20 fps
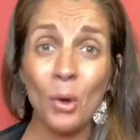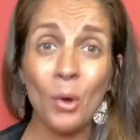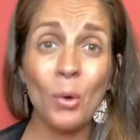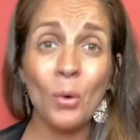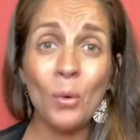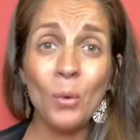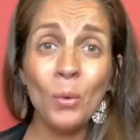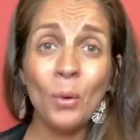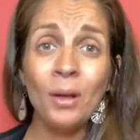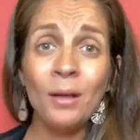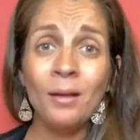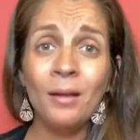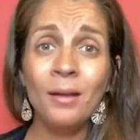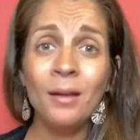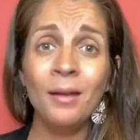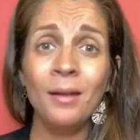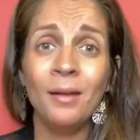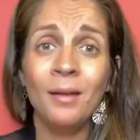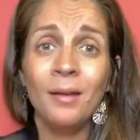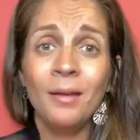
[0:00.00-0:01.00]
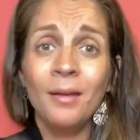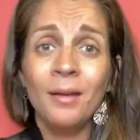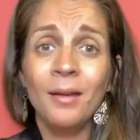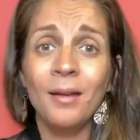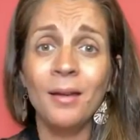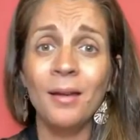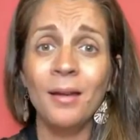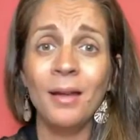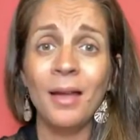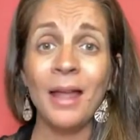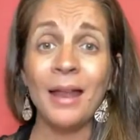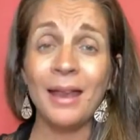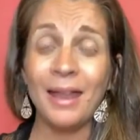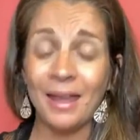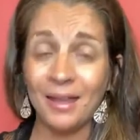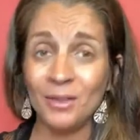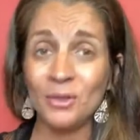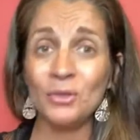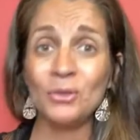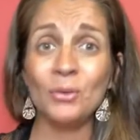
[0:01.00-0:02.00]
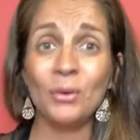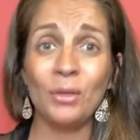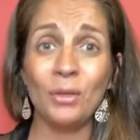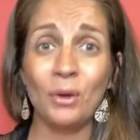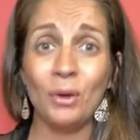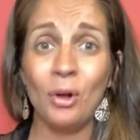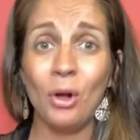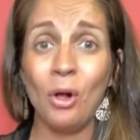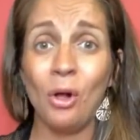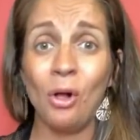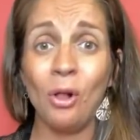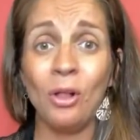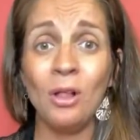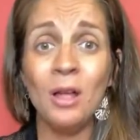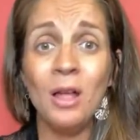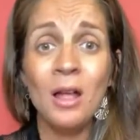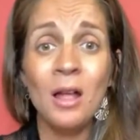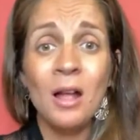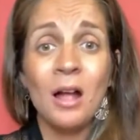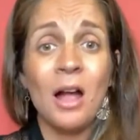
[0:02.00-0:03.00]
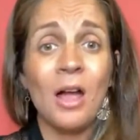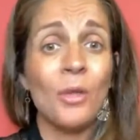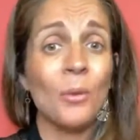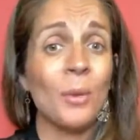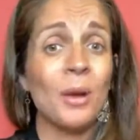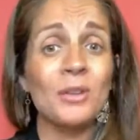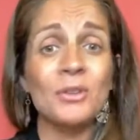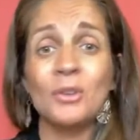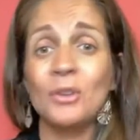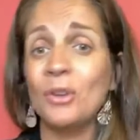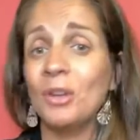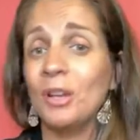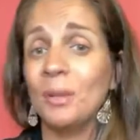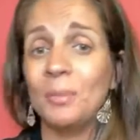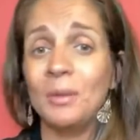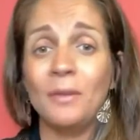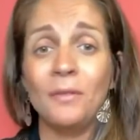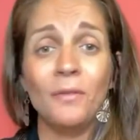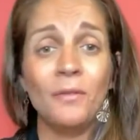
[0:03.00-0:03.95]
go and answering the call. Otherwise, you're going to be